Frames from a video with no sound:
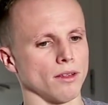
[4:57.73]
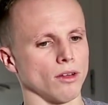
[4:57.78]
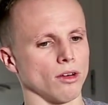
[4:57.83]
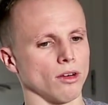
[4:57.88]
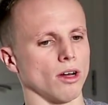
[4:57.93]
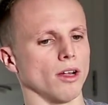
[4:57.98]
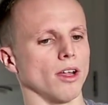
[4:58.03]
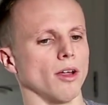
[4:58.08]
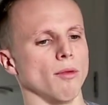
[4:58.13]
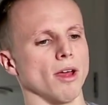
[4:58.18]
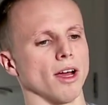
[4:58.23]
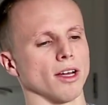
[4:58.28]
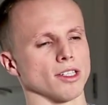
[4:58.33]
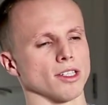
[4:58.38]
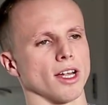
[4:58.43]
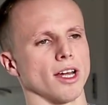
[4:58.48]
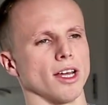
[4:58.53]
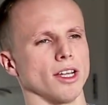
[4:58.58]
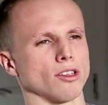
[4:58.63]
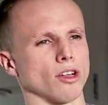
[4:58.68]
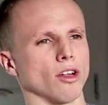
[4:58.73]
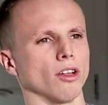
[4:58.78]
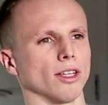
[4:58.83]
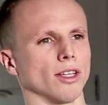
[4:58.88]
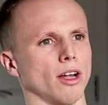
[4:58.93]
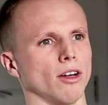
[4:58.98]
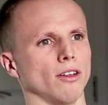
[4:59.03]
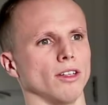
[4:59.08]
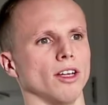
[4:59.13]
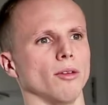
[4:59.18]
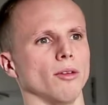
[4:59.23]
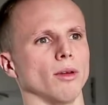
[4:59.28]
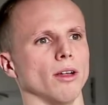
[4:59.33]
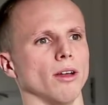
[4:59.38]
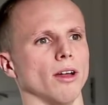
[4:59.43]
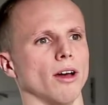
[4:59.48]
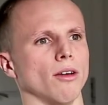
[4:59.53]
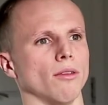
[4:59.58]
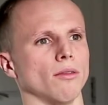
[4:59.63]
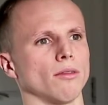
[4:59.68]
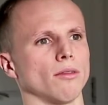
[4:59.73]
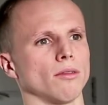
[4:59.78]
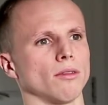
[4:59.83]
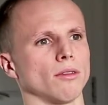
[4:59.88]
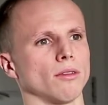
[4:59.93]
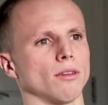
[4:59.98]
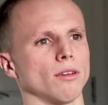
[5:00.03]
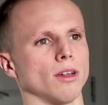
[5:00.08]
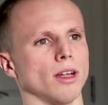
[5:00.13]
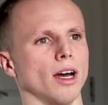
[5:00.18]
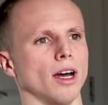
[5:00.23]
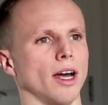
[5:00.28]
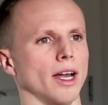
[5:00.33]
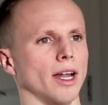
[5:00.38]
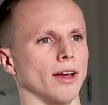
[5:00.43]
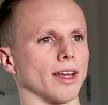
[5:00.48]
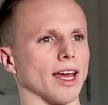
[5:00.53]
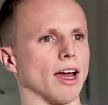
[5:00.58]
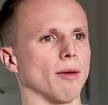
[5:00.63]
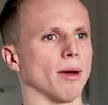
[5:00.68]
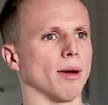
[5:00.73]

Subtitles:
my anxiety's gone down a little bit now. And I'll get